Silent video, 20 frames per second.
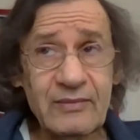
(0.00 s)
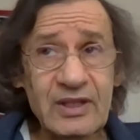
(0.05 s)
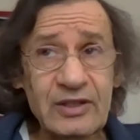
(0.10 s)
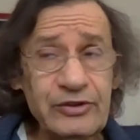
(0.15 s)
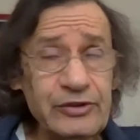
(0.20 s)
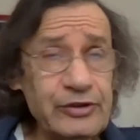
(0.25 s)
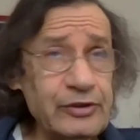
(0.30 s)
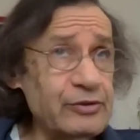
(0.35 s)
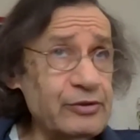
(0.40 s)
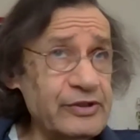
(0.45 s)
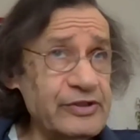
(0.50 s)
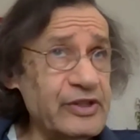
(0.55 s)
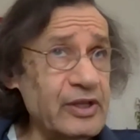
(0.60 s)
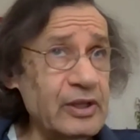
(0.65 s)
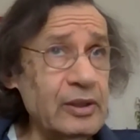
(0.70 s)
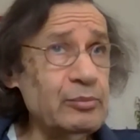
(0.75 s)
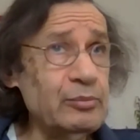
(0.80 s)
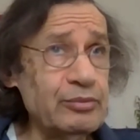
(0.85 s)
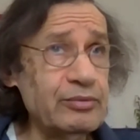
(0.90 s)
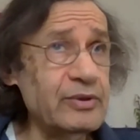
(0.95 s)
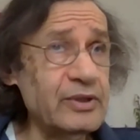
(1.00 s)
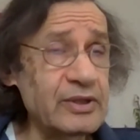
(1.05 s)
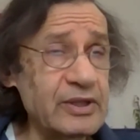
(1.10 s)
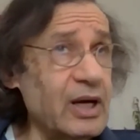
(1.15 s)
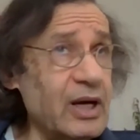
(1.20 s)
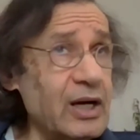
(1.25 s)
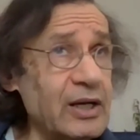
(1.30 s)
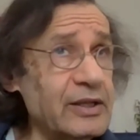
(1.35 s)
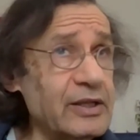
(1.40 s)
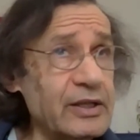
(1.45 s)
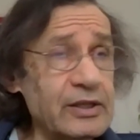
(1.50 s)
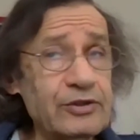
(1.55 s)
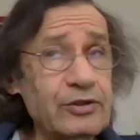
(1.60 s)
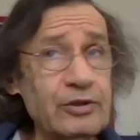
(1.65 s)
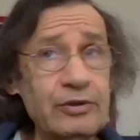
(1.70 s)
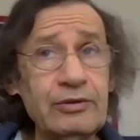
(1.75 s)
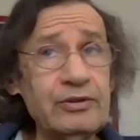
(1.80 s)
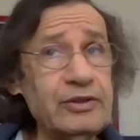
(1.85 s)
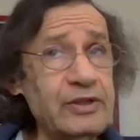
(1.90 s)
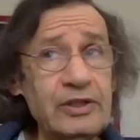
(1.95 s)
serious imprint on it,
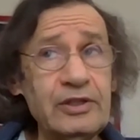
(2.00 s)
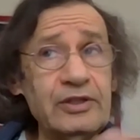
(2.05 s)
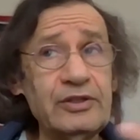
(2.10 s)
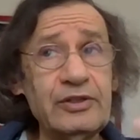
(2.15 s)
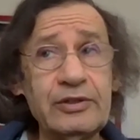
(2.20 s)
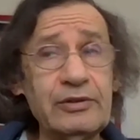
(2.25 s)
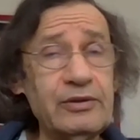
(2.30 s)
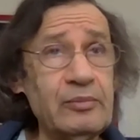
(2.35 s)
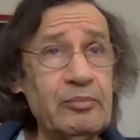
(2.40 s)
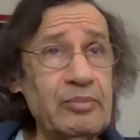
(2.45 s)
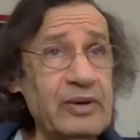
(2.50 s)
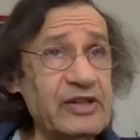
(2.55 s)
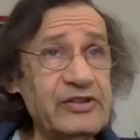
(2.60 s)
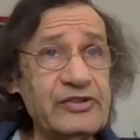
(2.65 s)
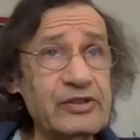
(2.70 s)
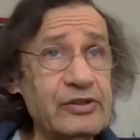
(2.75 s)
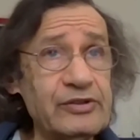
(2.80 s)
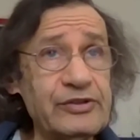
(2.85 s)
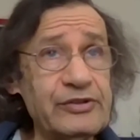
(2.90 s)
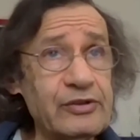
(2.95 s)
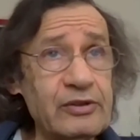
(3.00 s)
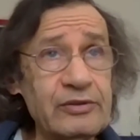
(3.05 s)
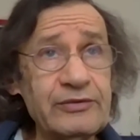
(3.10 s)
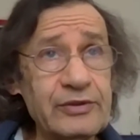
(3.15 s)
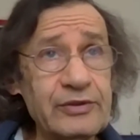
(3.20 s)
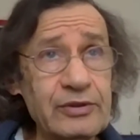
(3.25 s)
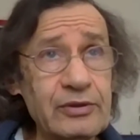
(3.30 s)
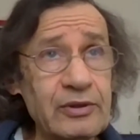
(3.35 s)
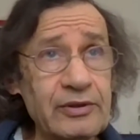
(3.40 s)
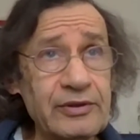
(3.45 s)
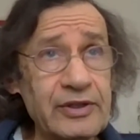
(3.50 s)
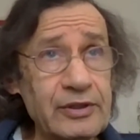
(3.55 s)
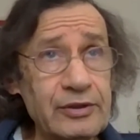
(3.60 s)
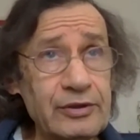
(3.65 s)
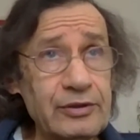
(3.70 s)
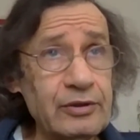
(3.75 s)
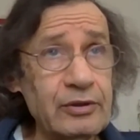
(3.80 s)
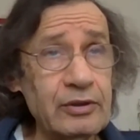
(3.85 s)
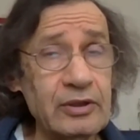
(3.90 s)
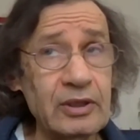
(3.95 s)
turned it into the best conservatory in
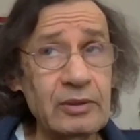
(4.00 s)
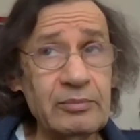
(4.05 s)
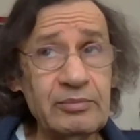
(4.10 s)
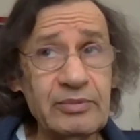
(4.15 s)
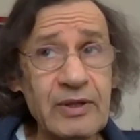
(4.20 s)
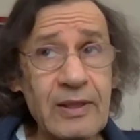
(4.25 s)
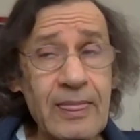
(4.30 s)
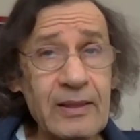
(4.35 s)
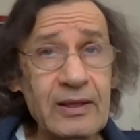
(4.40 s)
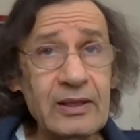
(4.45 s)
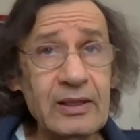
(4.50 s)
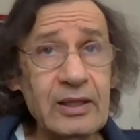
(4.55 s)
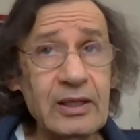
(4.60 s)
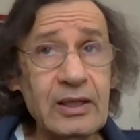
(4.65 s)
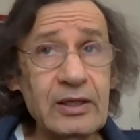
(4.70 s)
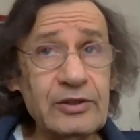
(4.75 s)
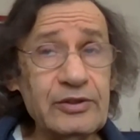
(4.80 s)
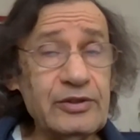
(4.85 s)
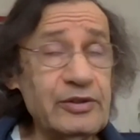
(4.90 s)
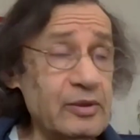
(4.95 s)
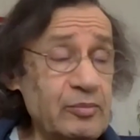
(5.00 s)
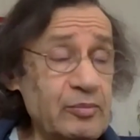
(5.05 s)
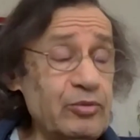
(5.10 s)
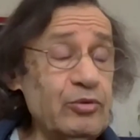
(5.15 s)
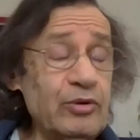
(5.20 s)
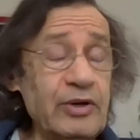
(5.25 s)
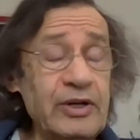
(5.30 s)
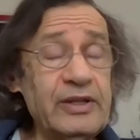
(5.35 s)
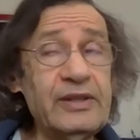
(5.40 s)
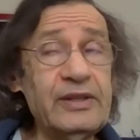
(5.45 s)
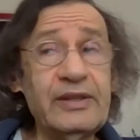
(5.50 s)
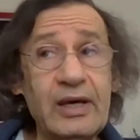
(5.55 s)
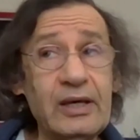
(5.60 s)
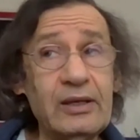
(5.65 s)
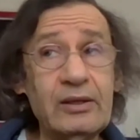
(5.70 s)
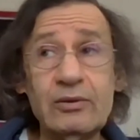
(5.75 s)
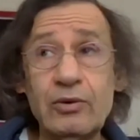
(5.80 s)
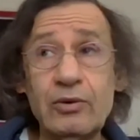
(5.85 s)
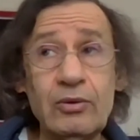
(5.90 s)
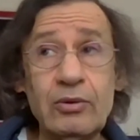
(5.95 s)
Europe, to the point
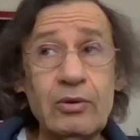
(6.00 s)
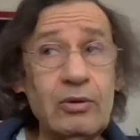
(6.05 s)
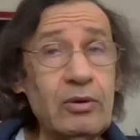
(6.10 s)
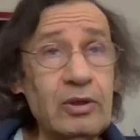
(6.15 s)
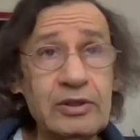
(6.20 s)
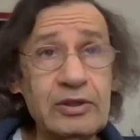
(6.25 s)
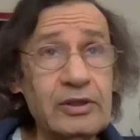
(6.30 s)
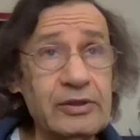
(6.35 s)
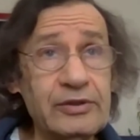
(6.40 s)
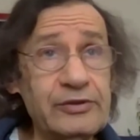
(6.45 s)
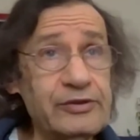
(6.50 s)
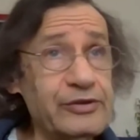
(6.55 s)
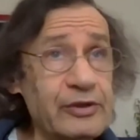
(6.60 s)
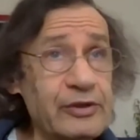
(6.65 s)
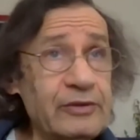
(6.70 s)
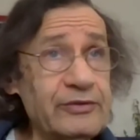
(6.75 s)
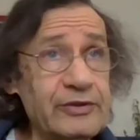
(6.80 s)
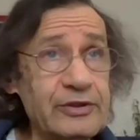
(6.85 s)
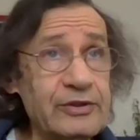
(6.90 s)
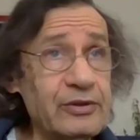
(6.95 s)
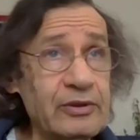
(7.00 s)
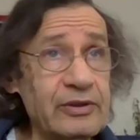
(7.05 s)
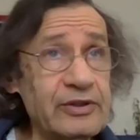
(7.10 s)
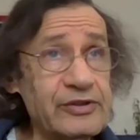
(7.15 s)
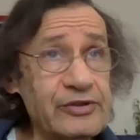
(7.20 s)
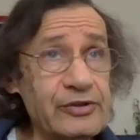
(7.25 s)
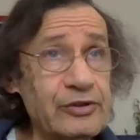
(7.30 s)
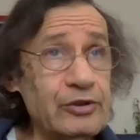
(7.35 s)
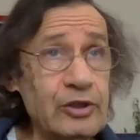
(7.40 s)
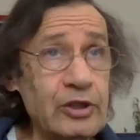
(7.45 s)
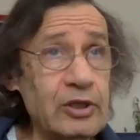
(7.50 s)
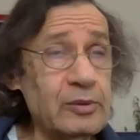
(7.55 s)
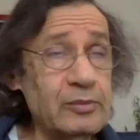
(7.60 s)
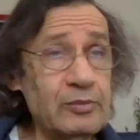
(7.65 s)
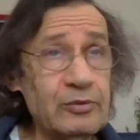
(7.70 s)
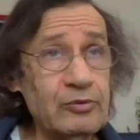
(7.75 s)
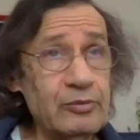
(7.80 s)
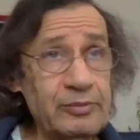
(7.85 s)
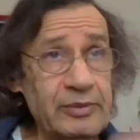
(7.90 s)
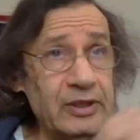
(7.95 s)
that all conservatories in Europe
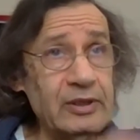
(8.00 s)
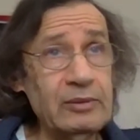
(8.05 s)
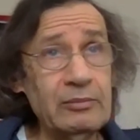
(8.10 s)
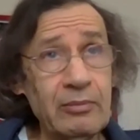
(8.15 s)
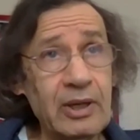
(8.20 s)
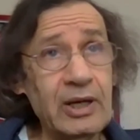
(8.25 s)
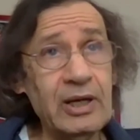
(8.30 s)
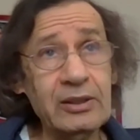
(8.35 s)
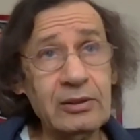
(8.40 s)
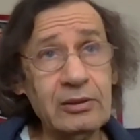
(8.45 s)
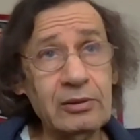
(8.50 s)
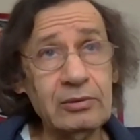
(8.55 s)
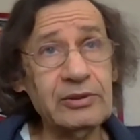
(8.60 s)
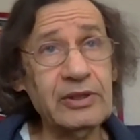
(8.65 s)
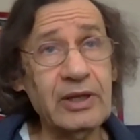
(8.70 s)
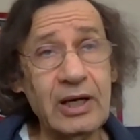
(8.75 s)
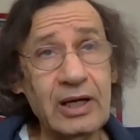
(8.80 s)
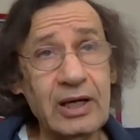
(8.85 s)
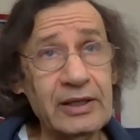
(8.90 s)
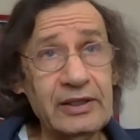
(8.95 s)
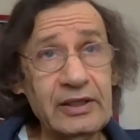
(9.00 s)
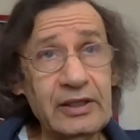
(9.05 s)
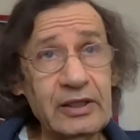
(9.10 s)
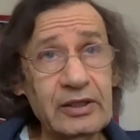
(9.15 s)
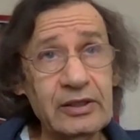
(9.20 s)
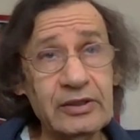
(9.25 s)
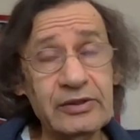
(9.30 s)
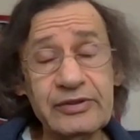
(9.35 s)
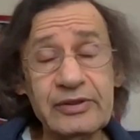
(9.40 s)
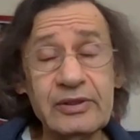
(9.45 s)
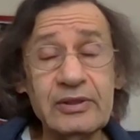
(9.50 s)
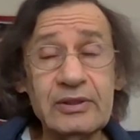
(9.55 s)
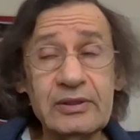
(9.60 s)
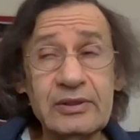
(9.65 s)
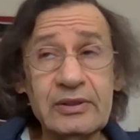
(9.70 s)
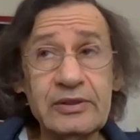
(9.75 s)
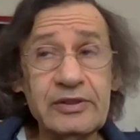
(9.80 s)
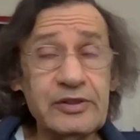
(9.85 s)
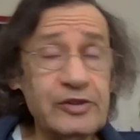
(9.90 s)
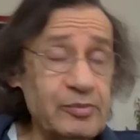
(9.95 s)
were being modeled on his,
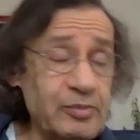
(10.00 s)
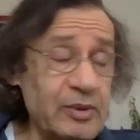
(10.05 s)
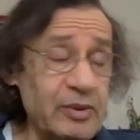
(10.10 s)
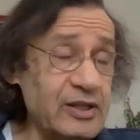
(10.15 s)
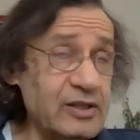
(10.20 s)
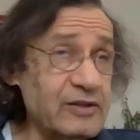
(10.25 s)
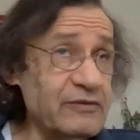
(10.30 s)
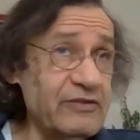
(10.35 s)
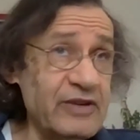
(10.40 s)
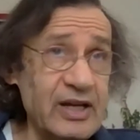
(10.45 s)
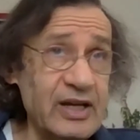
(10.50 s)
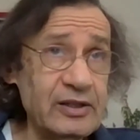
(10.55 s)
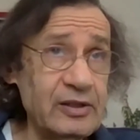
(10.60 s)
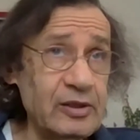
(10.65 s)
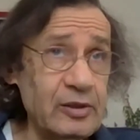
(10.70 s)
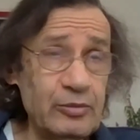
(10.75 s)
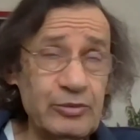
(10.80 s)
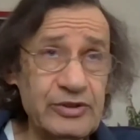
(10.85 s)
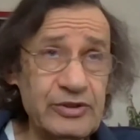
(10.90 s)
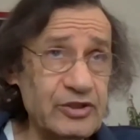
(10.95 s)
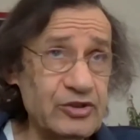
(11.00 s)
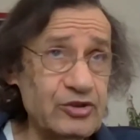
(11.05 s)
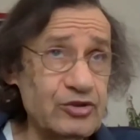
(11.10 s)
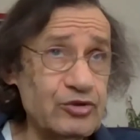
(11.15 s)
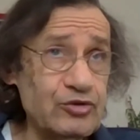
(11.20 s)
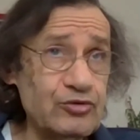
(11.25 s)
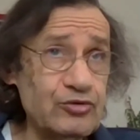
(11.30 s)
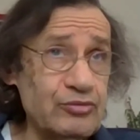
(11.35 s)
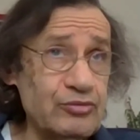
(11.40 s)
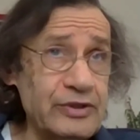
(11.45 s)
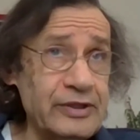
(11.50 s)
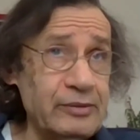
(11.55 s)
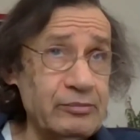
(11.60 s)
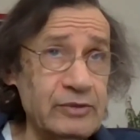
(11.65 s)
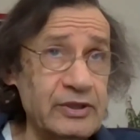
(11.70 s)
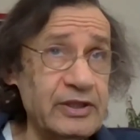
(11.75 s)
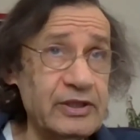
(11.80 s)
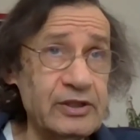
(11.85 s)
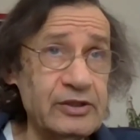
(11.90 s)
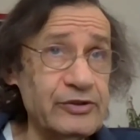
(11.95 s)
despite the fact that he was
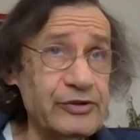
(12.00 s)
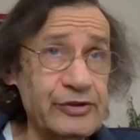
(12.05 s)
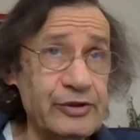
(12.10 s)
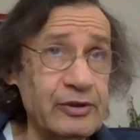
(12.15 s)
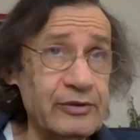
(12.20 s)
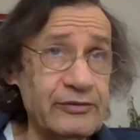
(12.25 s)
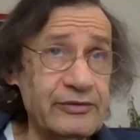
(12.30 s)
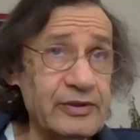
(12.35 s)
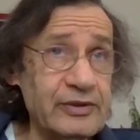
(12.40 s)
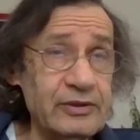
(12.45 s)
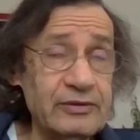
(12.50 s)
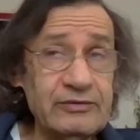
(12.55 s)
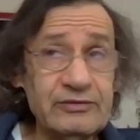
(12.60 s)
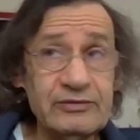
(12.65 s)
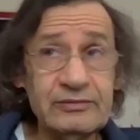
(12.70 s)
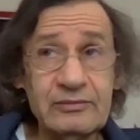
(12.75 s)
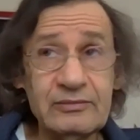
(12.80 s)
extremely conservative,